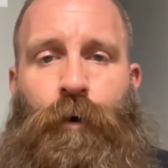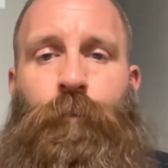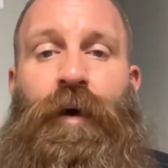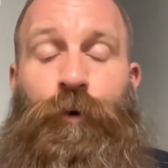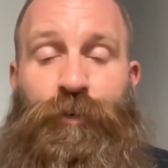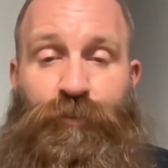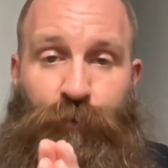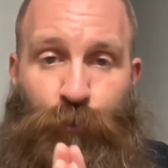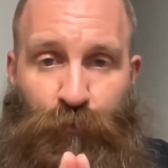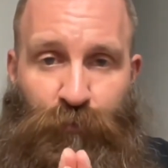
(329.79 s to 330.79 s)
My wish
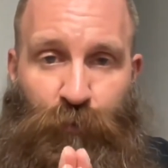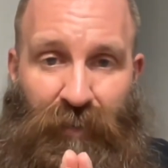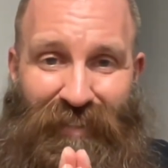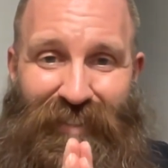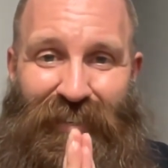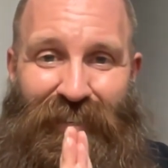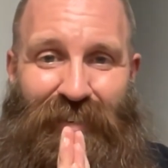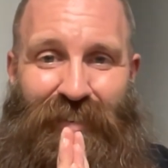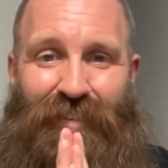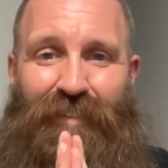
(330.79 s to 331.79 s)
for you, friends,
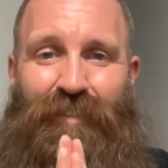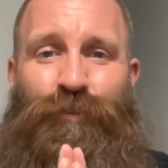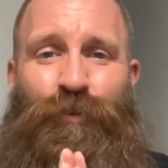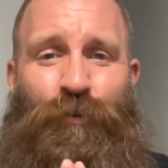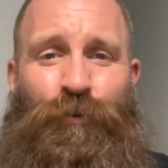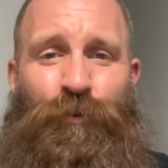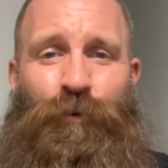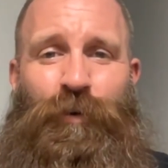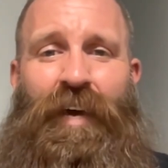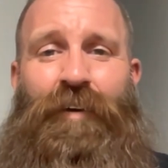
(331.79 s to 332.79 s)
is
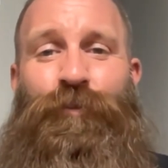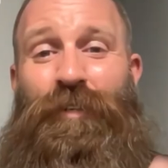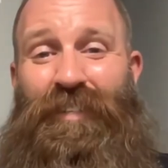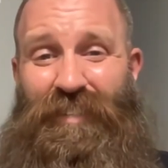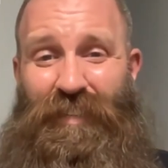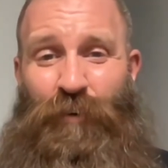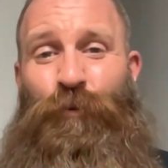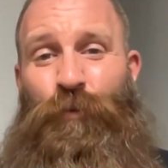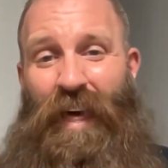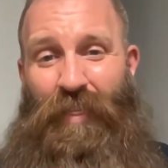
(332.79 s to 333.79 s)
to have you
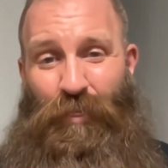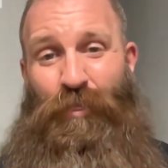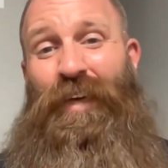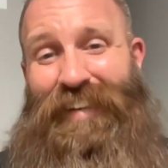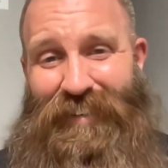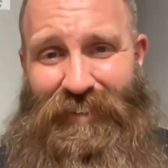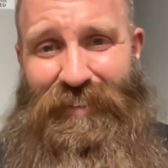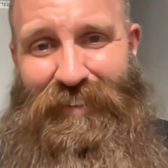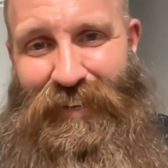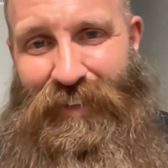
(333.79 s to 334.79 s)
discover that thing
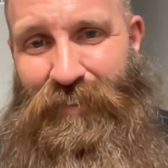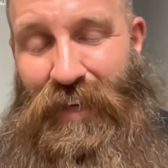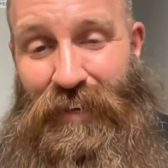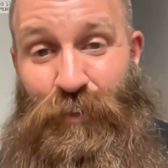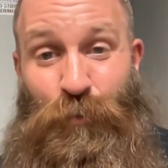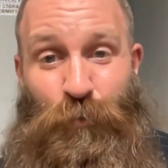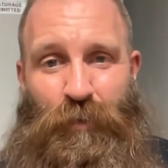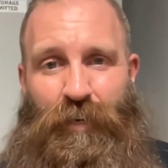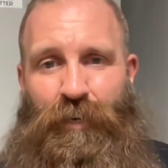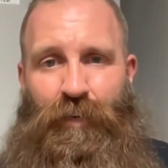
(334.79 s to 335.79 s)
that you
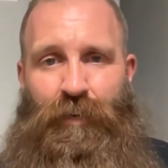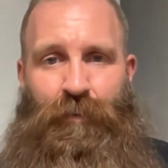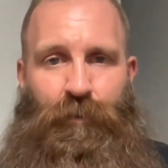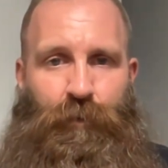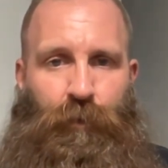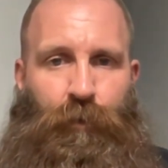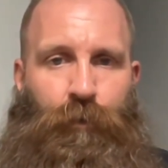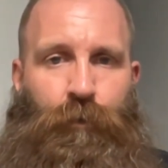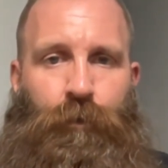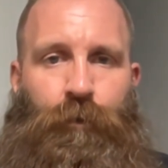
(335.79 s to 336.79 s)
can
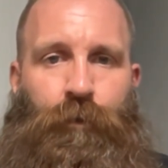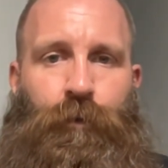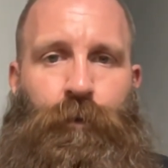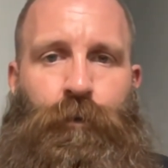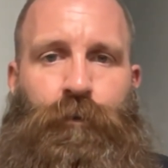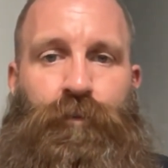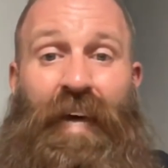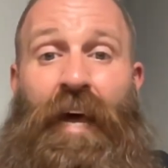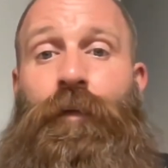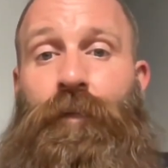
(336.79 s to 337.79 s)

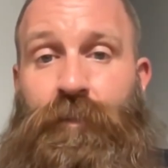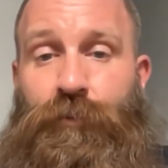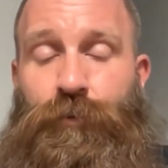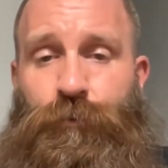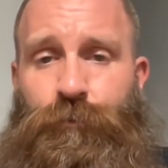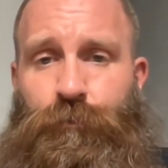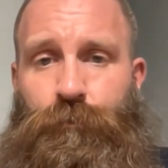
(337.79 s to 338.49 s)
dial into